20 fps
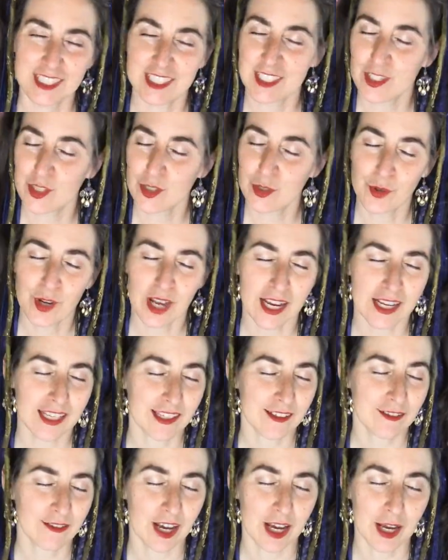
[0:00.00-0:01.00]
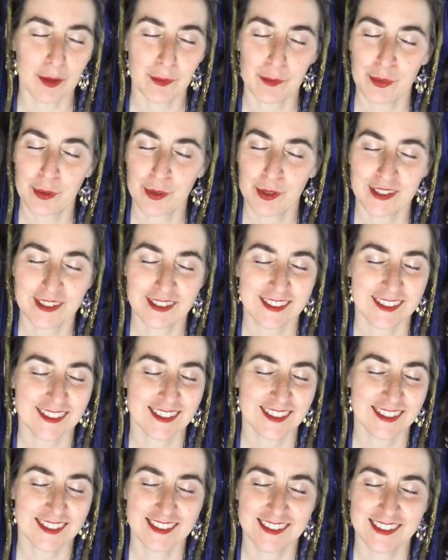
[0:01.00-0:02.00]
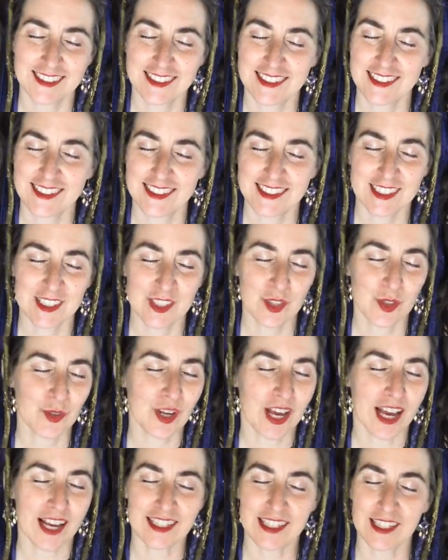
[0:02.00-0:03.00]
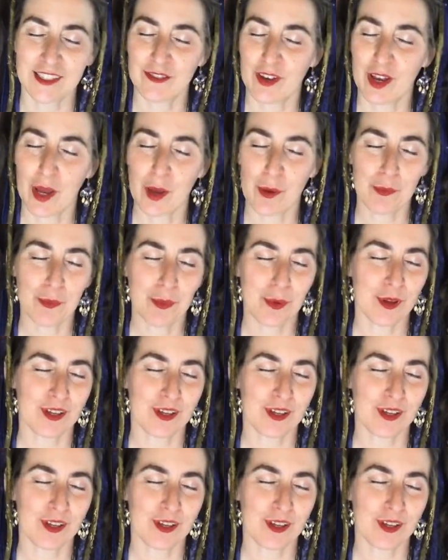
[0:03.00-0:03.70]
Do not give up. Do not give up.